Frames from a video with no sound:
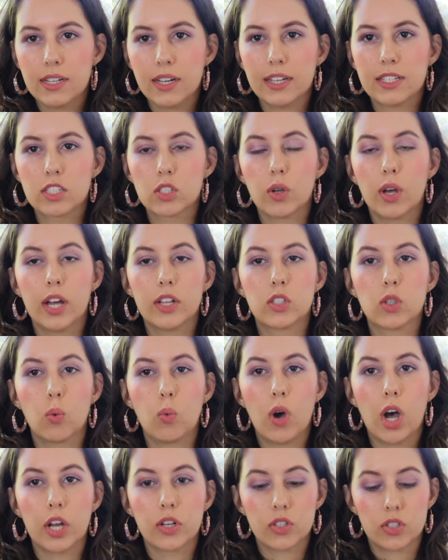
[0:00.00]
I still had to
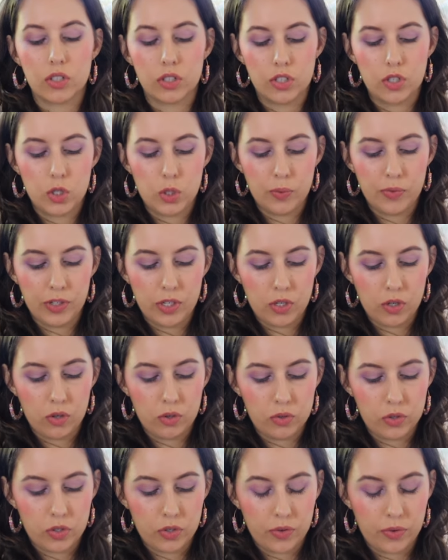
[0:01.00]
watch a YouTube
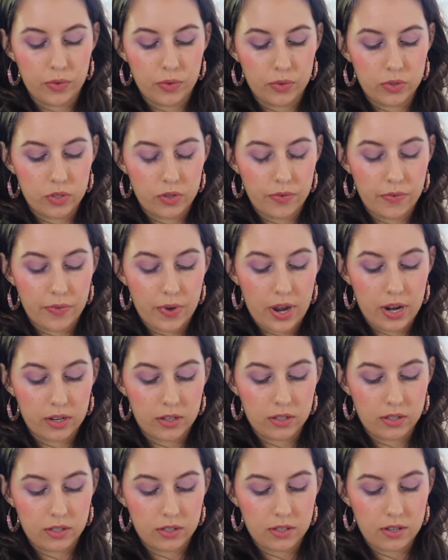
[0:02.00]
video to
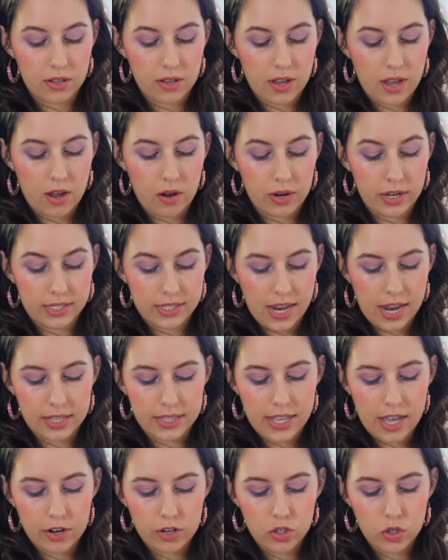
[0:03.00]
find out exactly
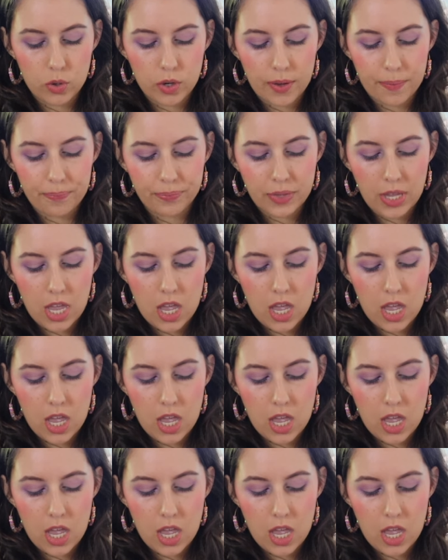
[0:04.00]
how to do it.